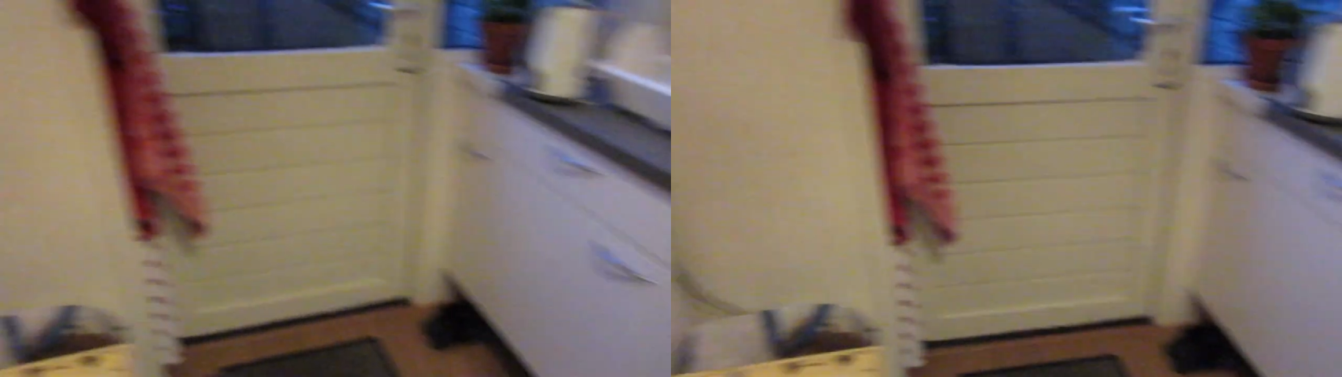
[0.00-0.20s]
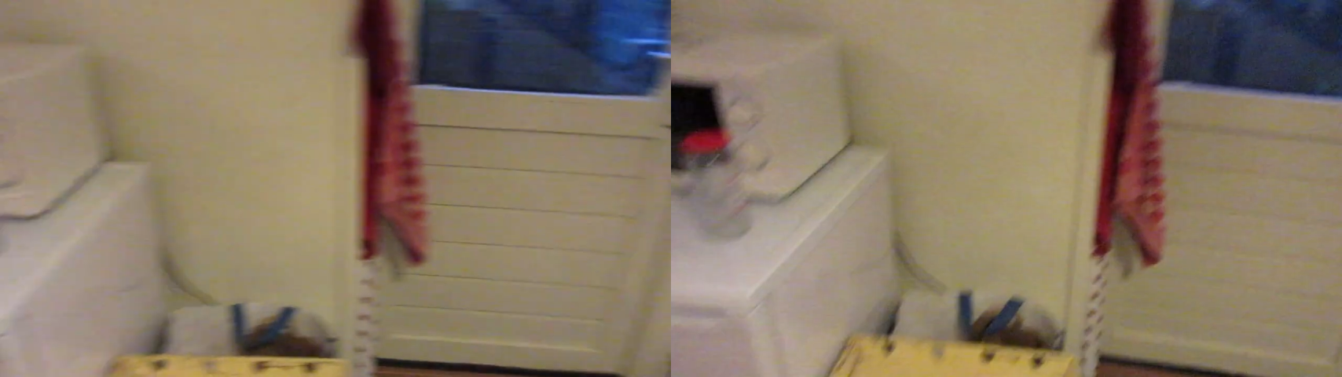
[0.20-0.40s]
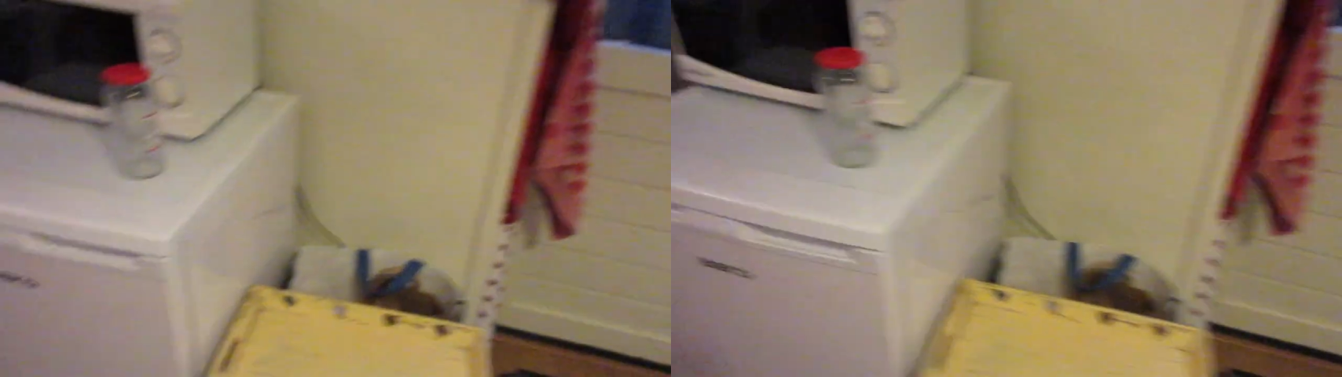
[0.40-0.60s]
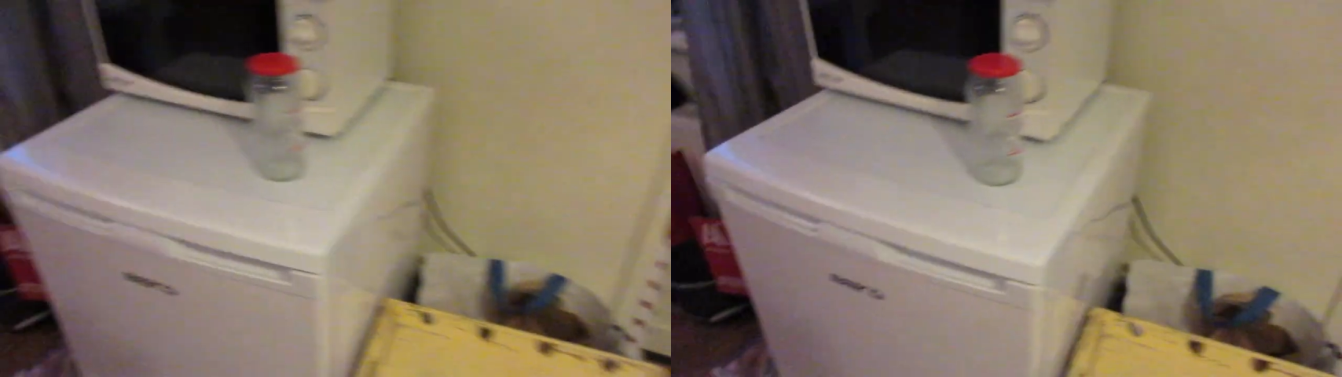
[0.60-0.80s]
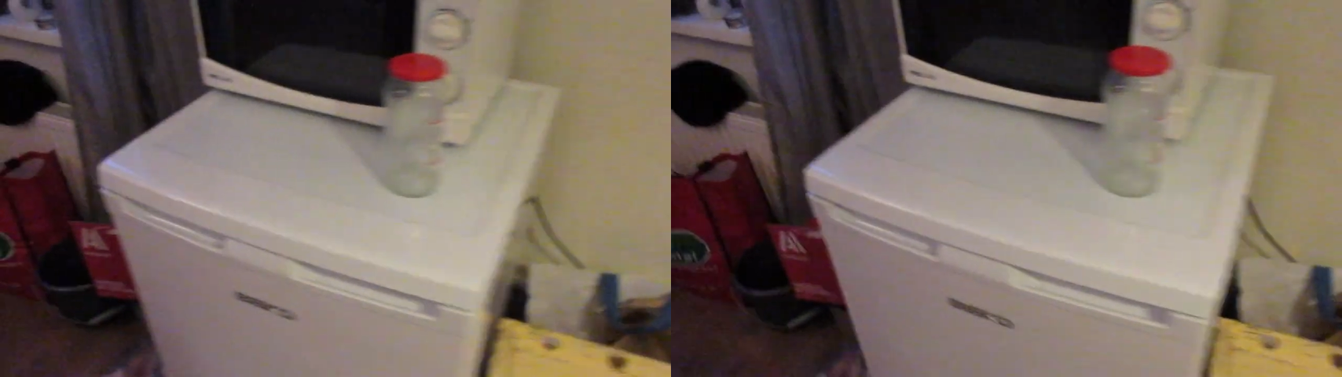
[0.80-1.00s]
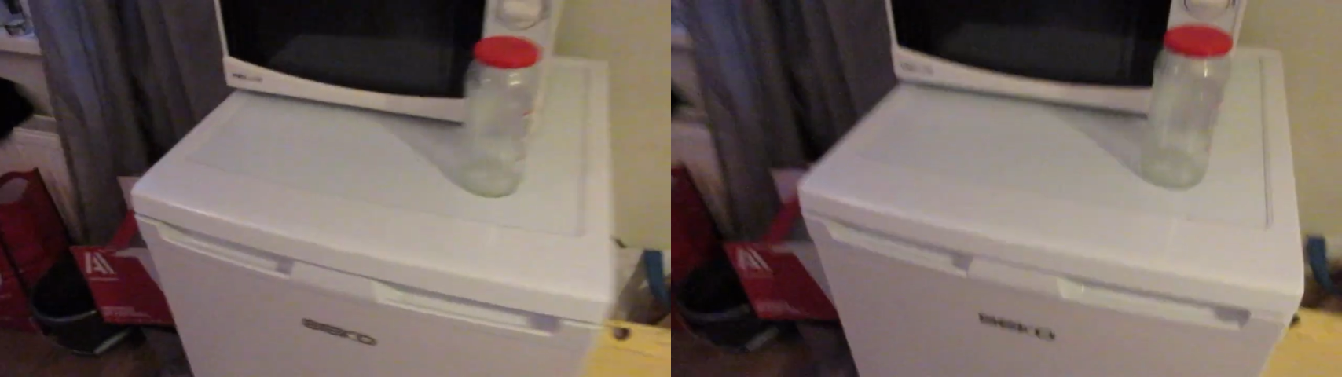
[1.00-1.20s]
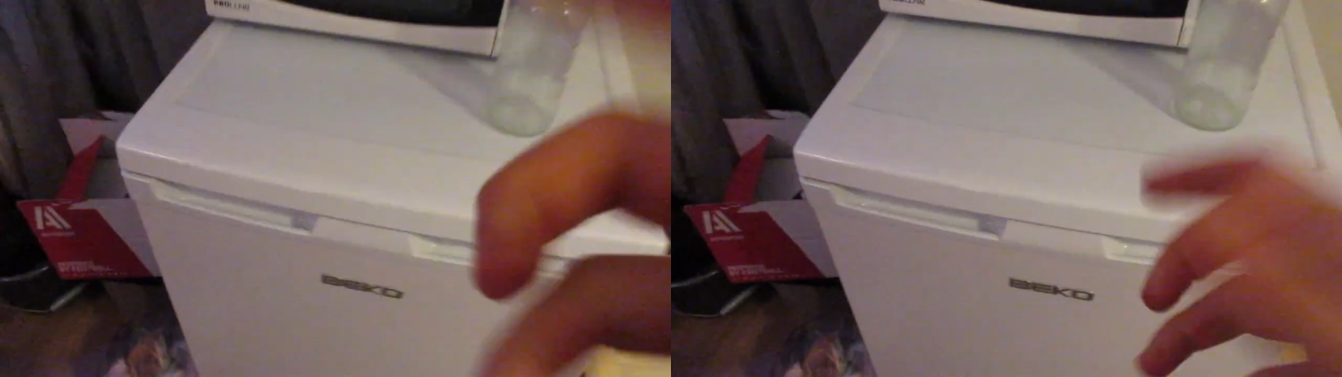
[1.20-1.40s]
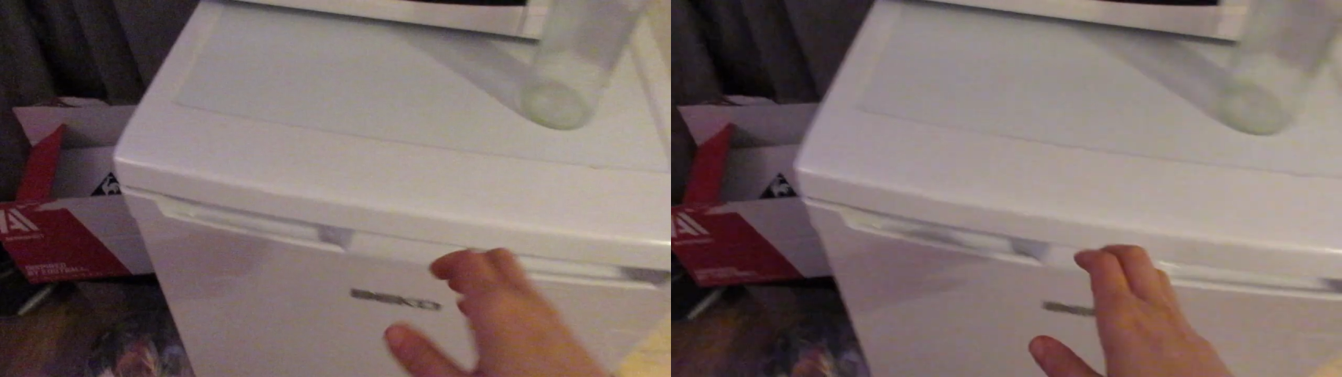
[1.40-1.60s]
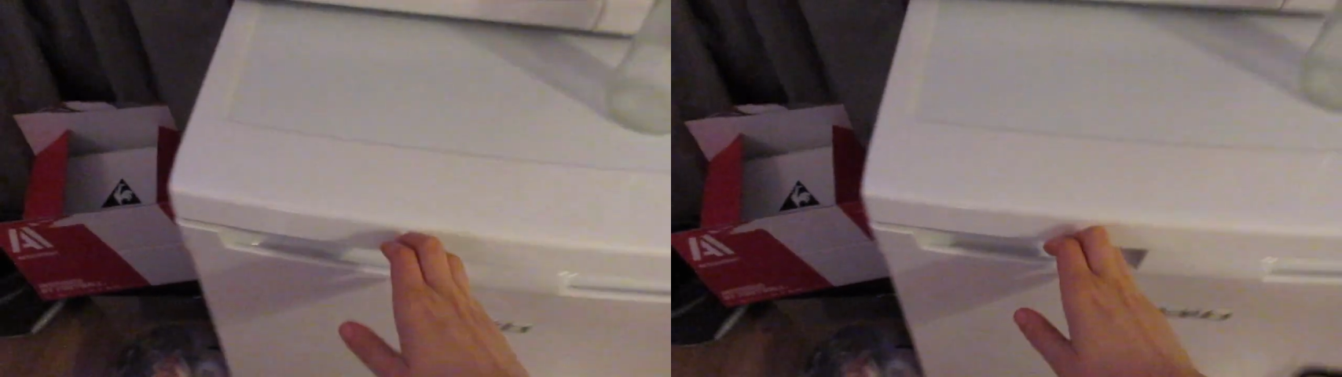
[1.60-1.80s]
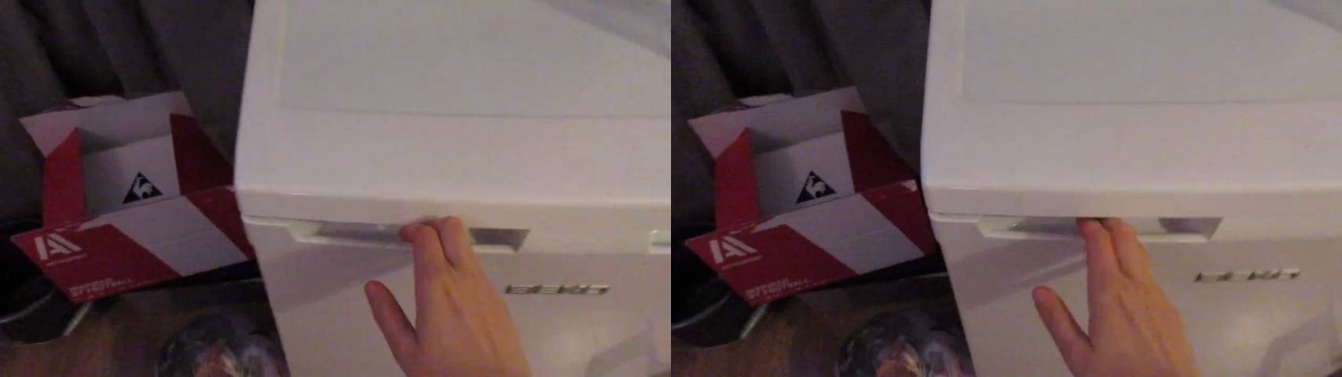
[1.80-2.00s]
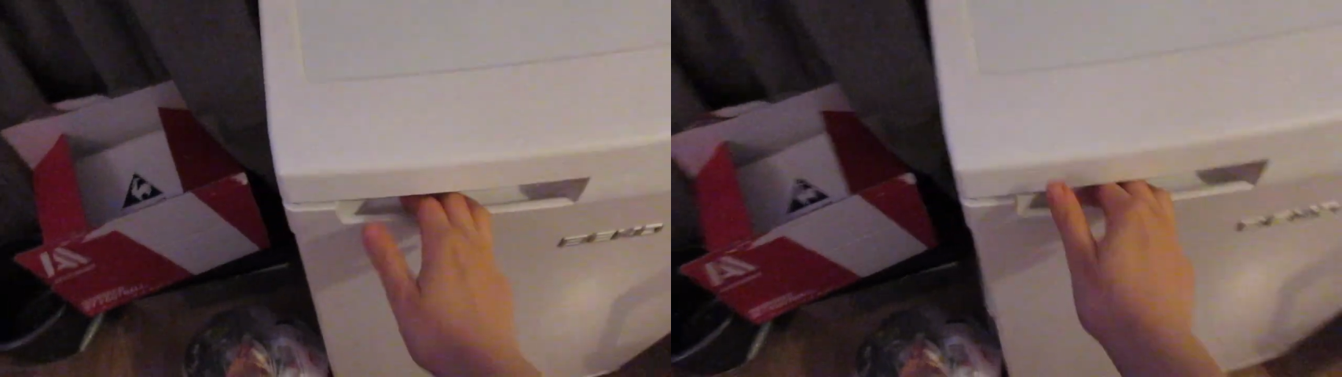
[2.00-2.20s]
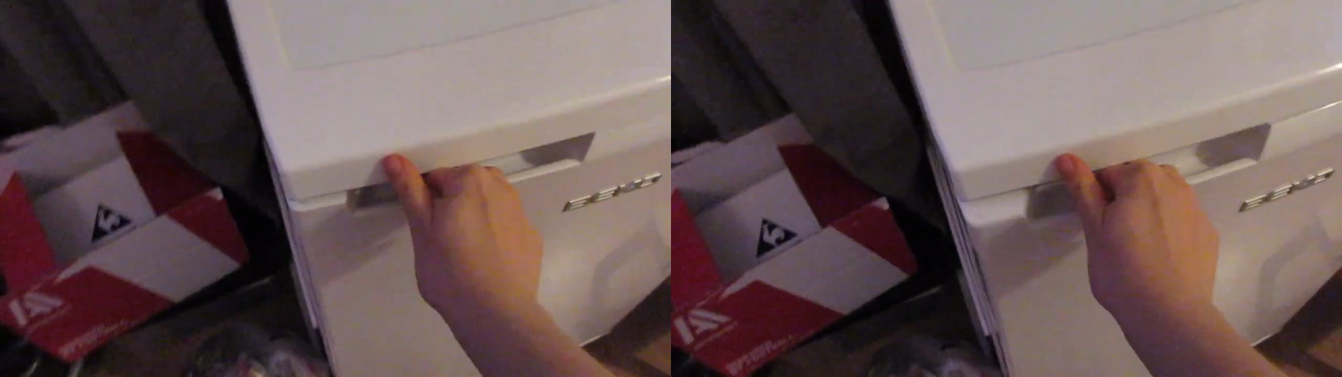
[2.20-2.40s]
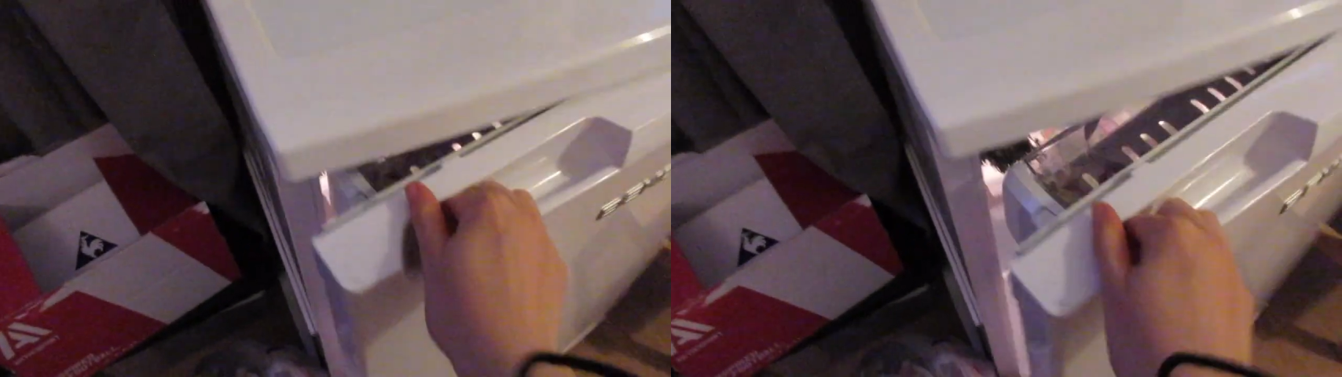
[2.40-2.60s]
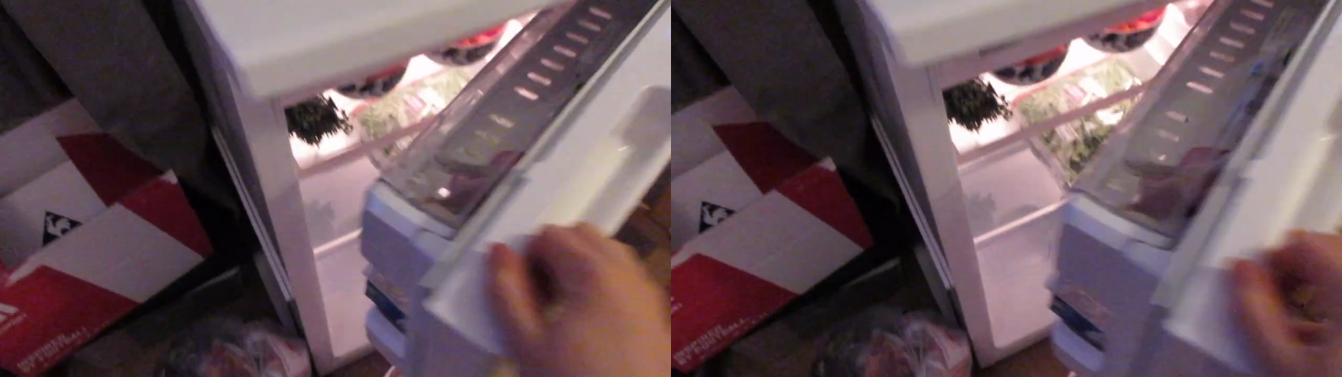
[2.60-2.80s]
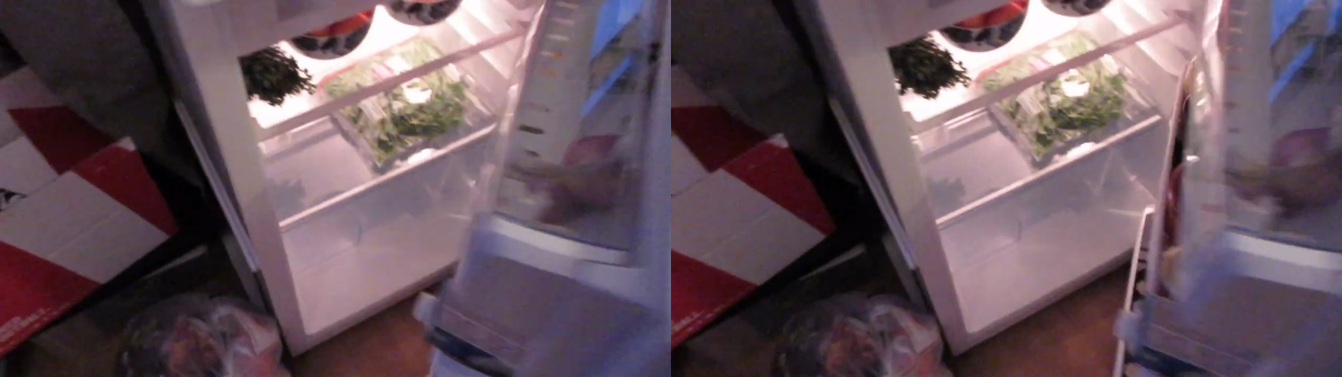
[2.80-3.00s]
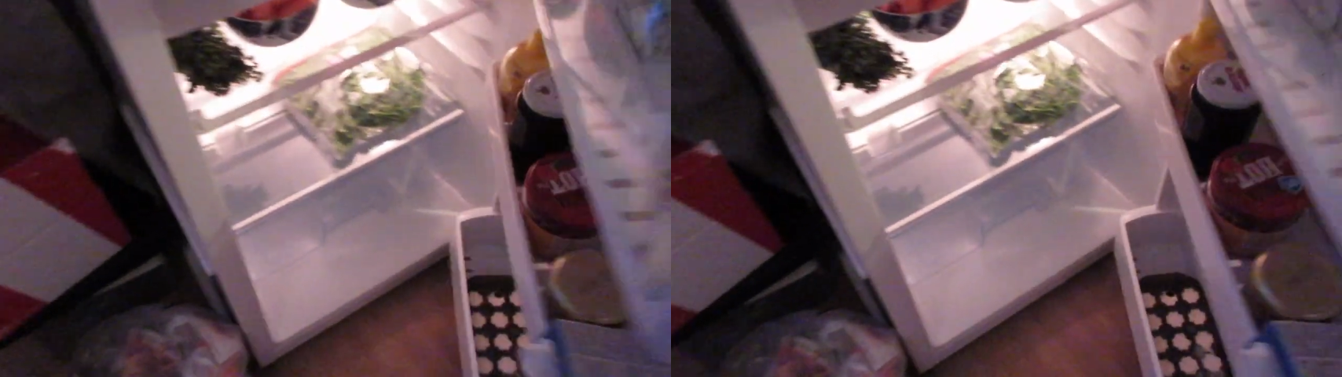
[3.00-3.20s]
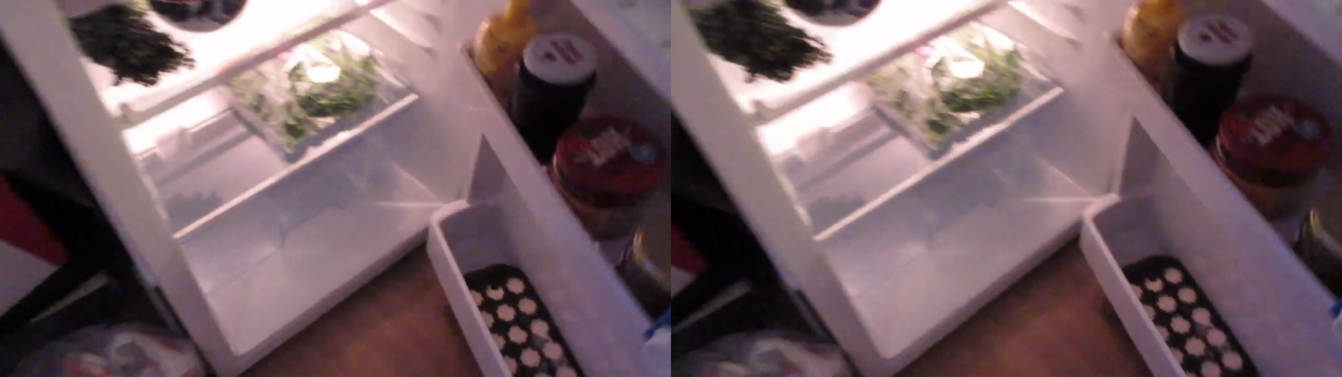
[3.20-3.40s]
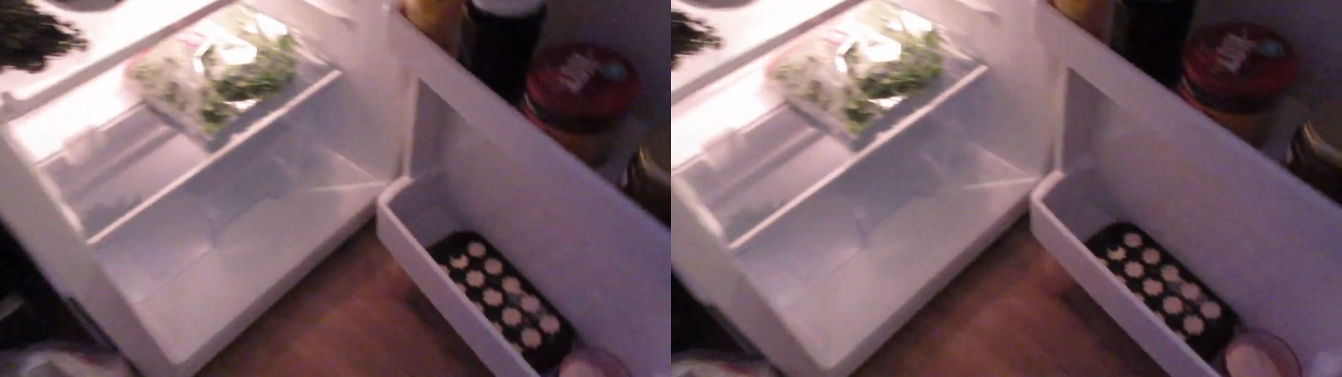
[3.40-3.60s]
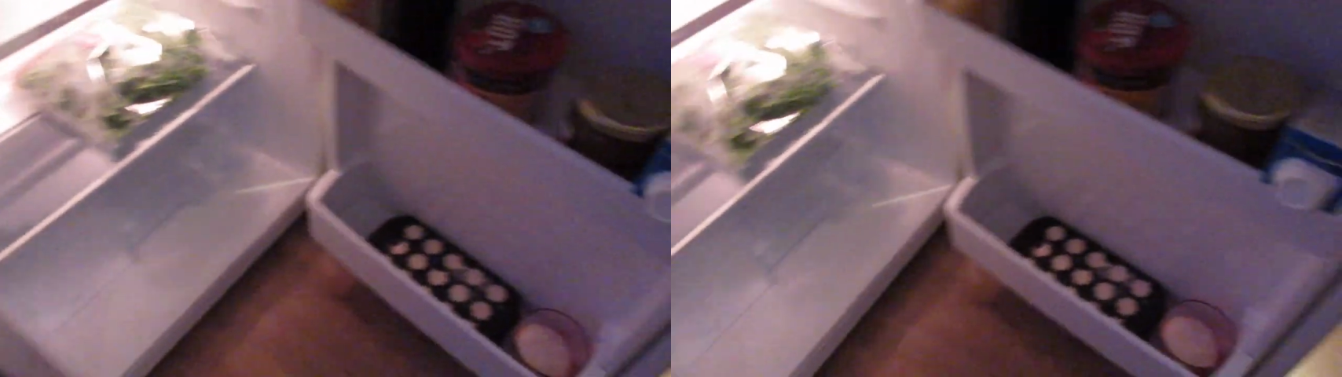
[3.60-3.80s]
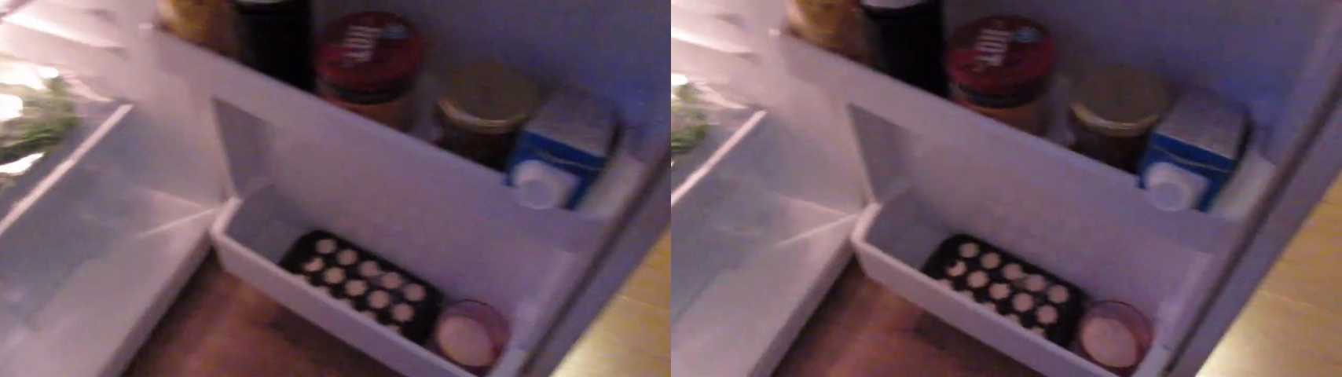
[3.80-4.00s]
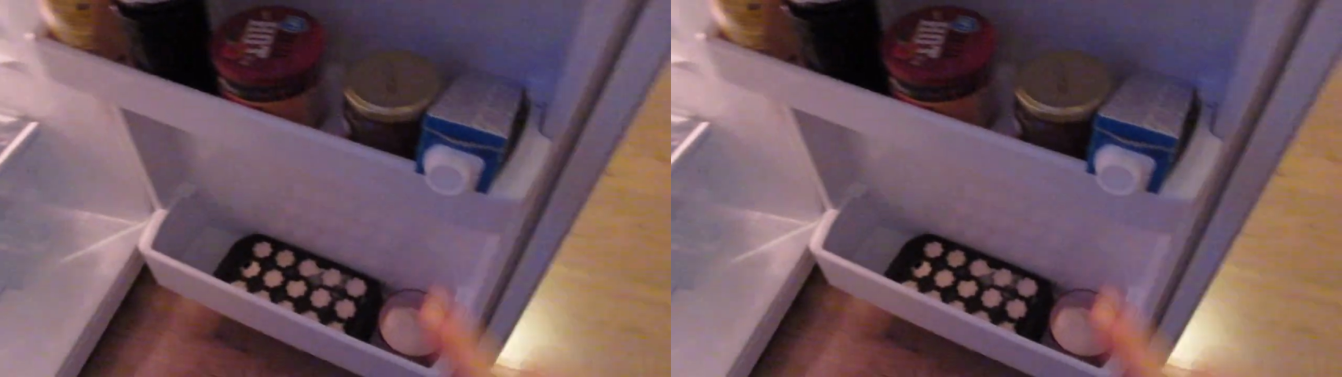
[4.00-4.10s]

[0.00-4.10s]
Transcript: (no speaker visible)